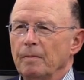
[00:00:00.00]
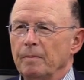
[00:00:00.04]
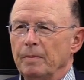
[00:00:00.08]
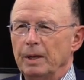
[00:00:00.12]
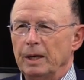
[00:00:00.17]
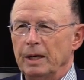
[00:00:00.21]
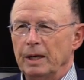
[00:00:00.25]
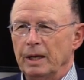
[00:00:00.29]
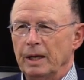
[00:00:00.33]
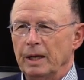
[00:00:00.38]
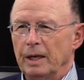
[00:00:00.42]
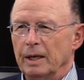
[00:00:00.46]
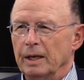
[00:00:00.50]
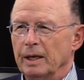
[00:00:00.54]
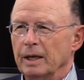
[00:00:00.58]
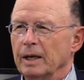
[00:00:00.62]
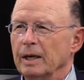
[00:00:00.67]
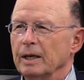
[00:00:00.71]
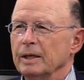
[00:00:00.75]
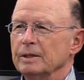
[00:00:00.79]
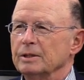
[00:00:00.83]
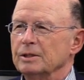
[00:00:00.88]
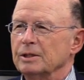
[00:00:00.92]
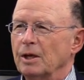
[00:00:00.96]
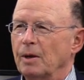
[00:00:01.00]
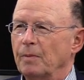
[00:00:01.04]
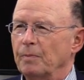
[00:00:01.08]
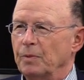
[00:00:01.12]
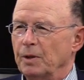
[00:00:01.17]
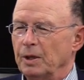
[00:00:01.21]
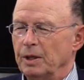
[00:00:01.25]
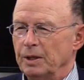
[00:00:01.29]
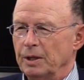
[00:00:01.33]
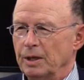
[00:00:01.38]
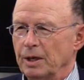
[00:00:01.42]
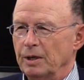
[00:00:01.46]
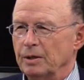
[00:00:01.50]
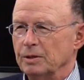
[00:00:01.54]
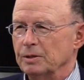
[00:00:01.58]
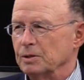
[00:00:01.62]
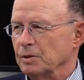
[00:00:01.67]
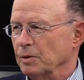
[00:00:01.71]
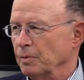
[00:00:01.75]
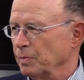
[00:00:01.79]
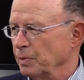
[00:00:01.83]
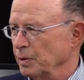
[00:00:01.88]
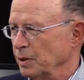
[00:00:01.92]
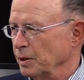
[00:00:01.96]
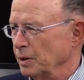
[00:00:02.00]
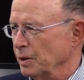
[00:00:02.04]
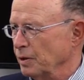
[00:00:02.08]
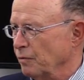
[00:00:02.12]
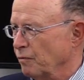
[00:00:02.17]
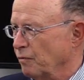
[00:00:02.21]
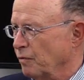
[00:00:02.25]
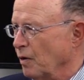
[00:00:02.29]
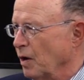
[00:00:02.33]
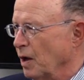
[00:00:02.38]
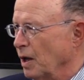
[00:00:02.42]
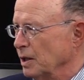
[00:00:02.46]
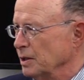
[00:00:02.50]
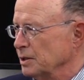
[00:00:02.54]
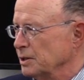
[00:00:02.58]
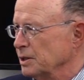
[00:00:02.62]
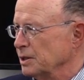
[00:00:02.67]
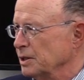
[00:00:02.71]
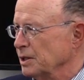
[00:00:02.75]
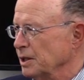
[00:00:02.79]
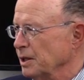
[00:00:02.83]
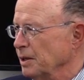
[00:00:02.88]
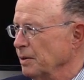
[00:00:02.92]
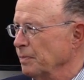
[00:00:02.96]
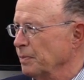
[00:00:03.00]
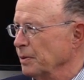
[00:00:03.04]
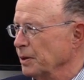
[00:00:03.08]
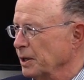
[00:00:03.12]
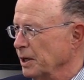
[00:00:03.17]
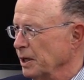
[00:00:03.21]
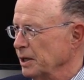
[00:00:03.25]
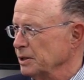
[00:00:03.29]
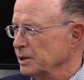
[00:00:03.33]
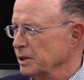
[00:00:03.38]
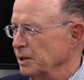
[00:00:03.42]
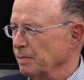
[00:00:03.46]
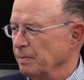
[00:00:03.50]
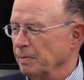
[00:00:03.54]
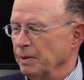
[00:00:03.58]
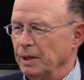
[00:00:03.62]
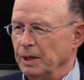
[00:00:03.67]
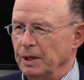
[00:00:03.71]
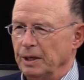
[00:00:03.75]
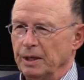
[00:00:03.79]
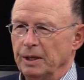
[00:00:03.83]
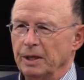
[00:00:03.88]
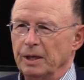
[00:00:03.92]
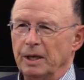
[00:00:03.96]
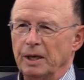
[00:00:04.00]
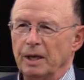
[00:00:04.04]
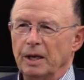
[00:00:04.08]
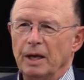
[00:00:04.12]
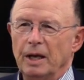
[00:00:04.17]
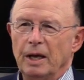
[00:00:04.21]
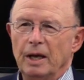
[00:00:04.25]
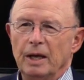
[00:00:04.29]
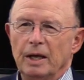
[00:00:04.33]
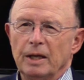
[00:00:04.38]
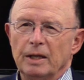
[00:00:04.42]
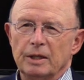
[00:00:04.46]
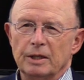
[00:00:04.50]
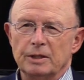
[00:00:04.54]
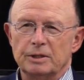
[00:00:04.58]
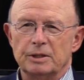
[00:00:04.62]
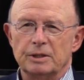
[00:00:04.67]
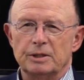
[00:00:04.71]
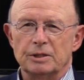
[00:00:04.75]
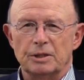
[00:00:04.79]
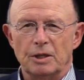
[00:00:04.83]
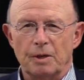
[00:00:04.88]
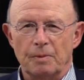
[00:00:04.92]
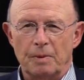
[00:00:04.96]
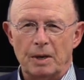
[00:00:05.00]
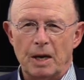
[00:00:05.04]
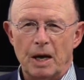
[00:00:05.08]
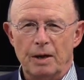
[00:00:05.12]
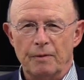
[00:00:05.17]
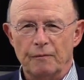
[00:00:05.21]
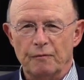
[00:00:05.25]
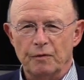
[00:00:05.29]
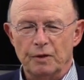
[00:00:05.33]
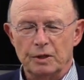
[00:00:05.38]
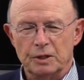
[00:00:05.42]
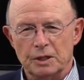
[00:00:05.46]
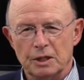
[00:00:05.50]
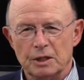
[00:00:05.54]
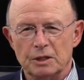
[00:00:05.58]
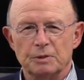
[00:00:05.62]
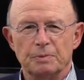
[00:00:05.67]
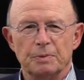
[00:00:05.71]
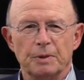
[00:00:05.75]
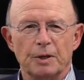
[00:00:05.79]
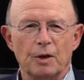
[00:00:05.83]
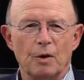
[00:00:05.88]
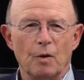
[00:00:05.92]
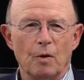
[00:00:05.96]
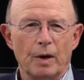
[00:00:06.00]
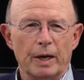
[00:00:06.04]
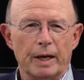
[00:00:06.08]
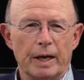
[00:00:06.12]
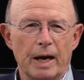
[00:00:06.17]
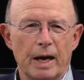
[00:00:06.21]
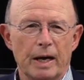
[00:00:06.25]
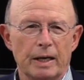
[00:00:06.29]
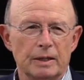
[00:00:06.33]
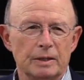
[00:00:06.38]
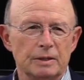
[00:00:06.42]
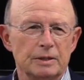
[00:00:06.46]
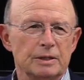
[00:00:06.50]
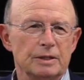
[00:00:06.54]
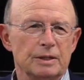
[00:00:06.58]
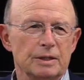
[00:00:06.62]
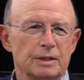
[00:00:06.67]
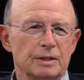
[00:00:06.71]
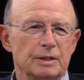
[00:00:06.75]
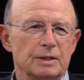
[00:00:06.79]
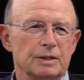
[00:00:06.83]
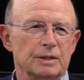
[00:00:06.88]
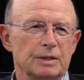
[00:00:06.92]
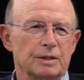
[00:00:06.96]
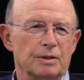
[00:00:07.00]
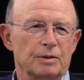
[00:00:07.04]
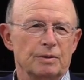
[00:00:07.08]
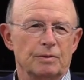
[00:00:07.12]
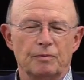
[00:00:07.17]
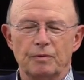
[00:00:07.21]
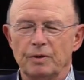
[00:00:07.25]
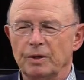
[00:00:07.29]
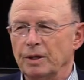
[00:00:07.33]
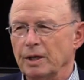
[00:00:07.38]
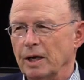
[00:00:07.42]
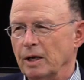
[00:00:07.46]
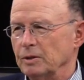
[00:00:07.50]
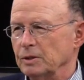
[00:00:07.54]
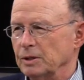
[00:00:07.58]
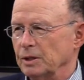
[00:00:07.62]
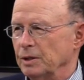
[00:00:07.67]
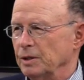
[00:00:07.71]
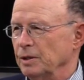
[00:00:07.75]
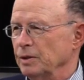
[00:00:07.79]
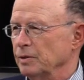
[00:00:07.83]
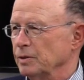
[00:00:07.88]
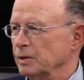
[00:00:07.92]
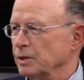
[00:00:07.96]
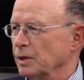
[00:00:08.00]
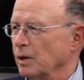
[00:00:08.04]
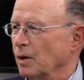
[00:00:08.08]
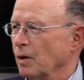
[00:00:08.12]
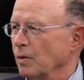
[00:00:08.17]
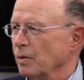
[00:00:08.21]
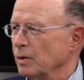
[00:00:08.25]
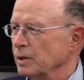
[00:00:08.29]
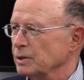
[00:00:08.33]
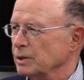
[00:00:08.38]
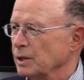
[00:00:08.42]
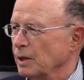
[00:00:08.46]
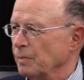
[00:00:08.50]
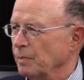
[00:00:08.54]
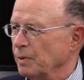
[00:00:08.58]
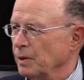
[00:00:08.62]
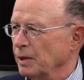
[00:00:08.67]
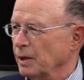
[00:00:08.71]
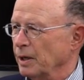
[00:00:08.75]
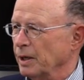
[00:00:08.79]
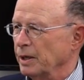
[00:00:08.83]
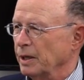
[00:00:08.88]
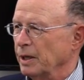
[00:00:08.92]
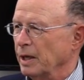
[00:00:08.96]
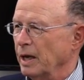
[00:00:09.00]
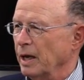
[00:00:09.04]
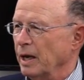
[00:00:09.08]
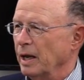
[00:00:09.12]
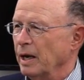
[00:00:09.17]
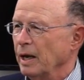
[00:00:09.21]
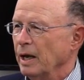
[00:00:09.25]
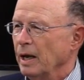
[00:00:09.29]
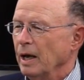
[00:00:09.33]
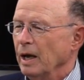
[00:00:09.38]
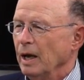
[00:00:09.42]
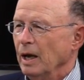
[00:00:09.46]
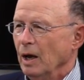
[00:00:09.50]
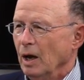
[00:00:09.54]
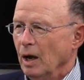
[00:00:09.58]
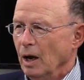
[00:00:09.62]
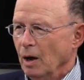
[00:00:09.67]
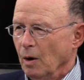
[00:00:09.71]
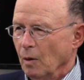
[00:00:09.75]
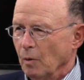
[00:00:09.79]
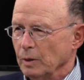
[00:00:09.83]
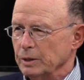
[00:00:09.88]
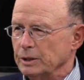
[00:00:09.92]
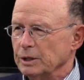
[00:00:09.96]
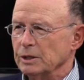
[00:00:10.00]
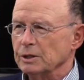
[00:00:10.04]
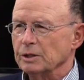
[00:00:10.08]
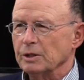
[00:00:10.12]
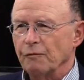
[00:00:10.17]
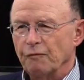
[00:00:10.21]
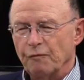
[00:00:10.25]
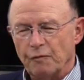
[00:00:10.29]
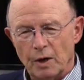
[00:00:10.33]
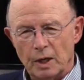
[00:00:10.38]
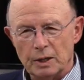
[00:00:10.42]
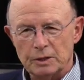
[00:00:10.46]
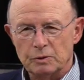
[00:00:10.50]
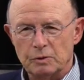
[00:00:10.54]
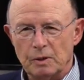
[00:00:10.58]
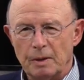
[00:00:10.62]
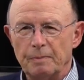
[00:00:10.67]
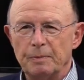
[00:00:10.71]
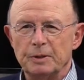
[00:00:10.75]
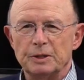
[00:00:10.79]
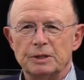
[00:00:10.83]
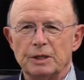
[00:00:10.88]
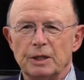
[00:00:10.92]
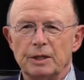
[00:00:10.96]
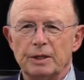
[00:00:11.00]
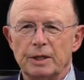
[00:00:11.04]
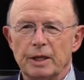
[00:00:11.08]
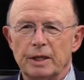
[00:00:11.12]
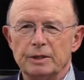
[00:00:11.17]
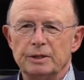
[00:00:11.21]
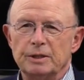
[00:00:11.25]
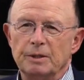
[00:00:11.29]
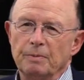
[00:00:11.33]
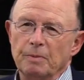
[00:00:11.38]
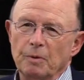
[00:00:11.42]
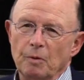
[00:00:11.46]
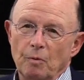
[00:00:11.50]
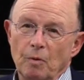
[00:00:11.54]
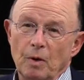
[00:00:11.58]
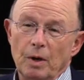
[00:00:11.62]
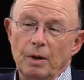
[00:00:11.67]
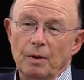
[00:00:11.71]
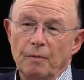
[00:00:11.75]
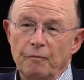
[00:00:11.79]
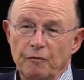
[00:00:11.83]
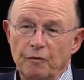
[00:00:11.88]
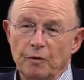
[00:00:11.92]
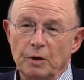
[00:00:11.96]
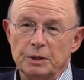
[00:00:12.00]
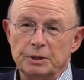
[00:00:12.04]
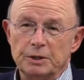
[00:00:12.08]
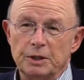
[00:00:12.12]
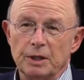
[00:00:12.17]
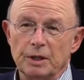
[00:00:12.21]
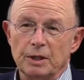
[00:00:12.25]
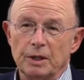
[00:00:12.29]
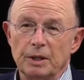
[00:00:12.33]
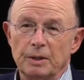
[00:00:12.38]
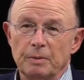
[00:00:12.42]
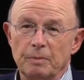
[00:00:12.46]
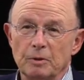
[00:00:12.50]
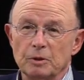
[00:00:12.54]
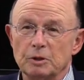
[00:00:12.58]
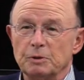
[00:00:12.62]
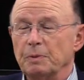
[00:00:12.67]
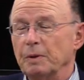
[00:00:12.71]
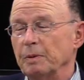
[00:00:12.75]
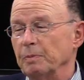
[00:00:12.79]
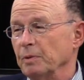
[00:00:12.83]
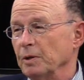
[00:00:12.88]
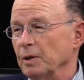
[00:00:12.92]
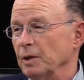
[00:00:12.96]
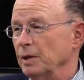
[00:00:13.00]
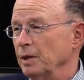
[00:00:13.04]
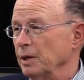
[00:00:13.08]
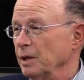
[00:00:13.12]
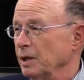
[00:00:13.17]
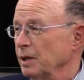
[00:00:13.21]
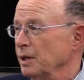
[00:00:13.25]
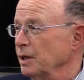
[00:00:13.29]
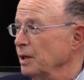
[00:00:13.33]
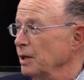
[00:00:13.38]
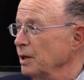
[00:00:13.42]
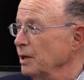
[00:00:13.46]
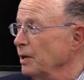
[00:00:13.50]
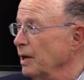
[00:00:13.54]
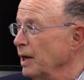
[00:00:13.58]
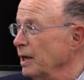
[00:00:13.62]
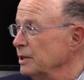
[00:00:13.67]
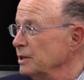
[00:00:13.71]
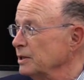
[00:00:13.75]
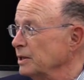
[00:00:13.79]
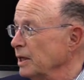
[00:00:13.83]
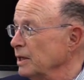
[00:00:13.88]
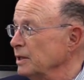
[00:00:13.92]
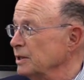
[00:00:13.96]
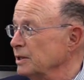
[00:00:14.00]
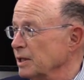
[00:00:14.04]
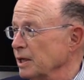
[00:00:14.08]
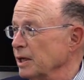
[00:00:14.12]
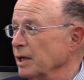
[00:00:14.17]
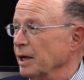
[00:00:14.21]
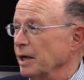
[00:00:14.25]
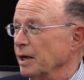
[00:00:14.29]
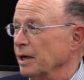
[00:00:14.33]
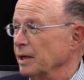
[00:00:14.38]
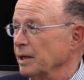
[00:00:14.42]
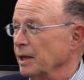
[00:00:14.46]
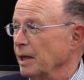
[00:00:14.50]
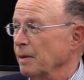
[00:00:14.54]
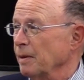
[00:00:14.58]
Meaning something that is completely false. The implication being that this is some conflict that's been going on since 3,000 years ago or something like that which is a false representation, but one unfortunately most people in the United States think,